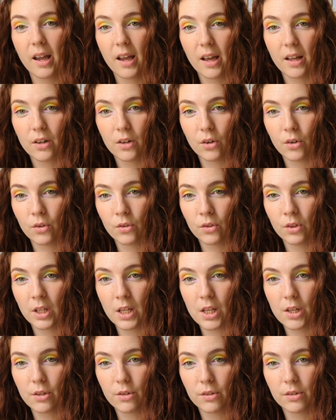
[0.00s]
had only
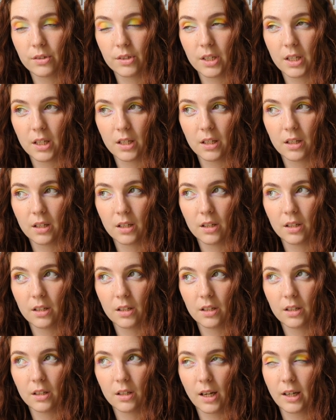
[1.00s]
used it
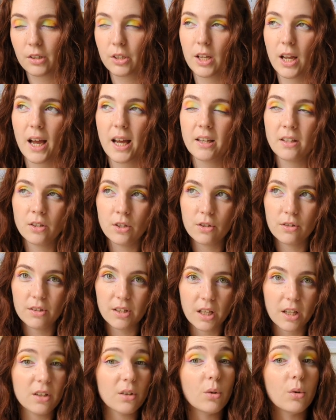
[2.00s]
actually I hadn't used
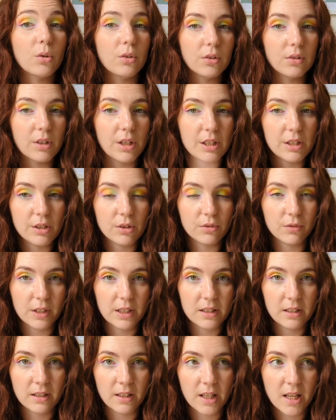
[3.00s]
it at all until
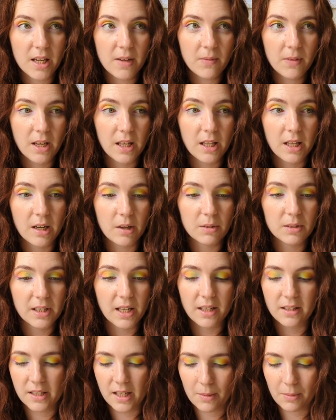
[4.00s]
recently and then I was
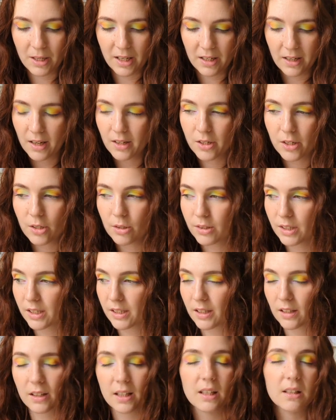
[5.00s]
like damn it I need to use this
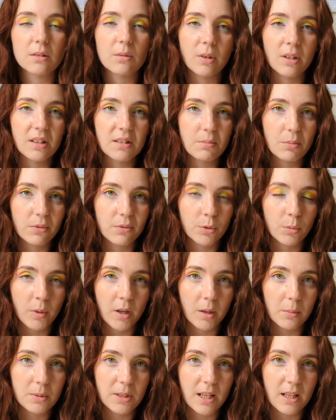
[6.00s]
at least once before my
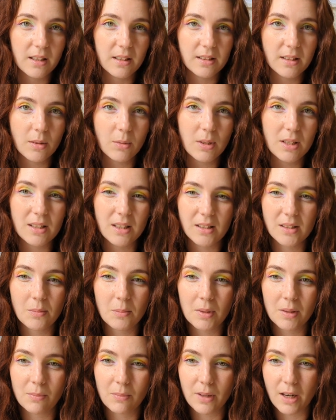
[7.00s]
update because otherwise it's
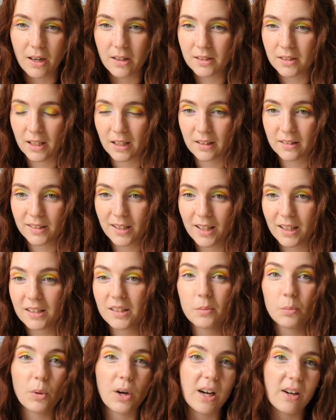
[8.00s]
embarrassing it's like it's
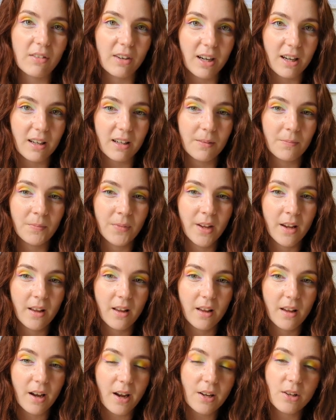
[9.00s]
a bright red
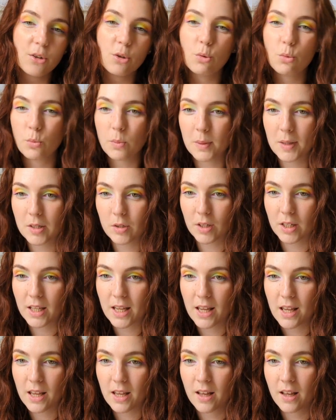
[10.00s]
I knew it would be
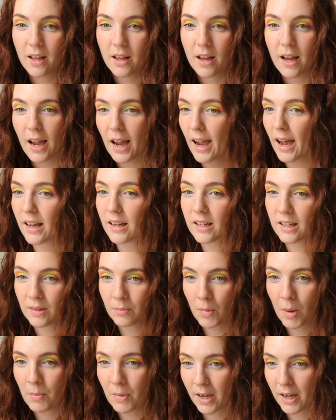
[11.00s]
tricky I had it in
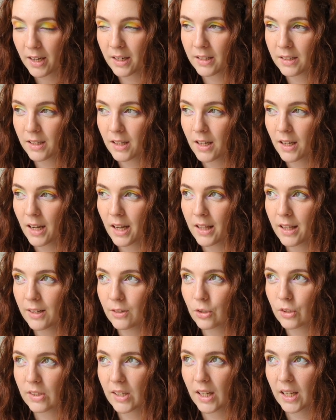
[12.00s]
my mind and then
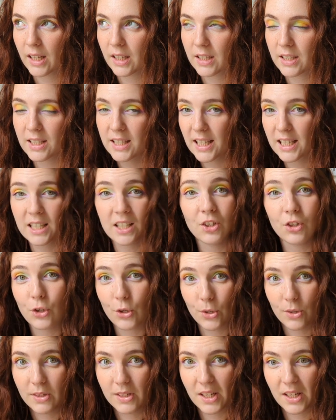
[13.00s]
just like didn't
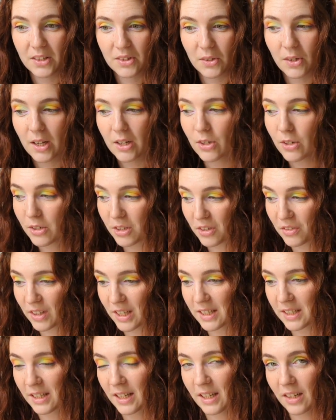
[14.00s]
use it so I used it
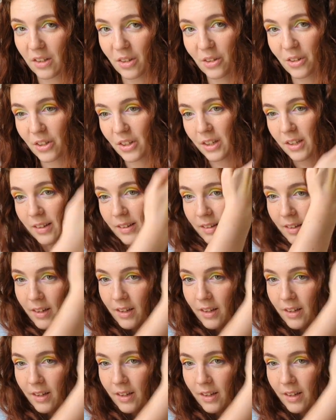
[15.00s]
recently in the look